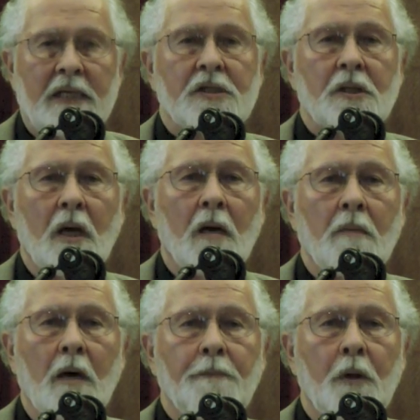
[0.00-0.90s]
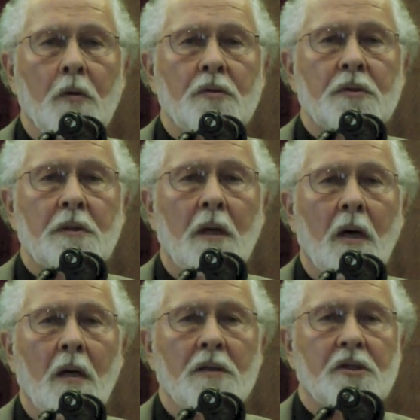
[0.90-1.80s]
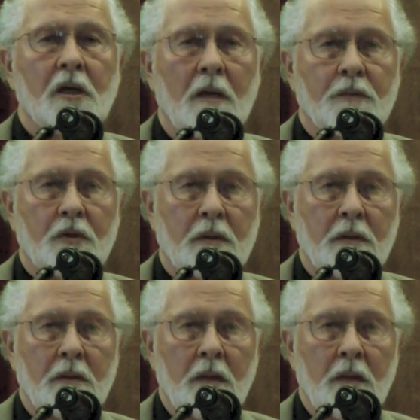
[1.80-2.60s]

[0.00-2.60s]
Islam opposed all sculpture,